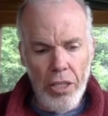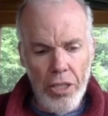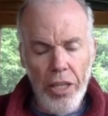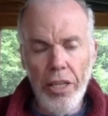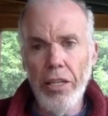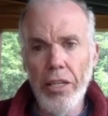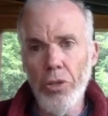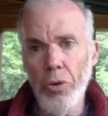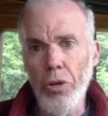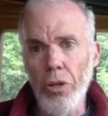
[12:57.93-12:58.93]
taking a
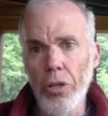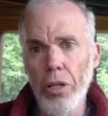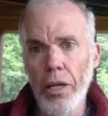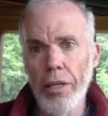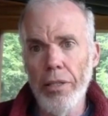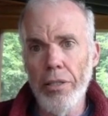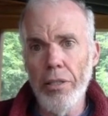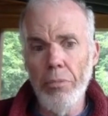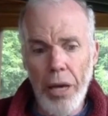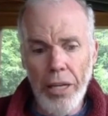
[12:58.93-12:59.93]
toll on
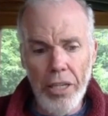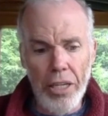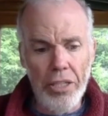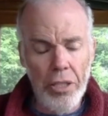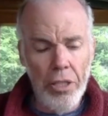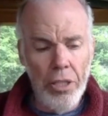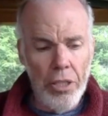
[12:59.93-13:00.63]
the bad guys.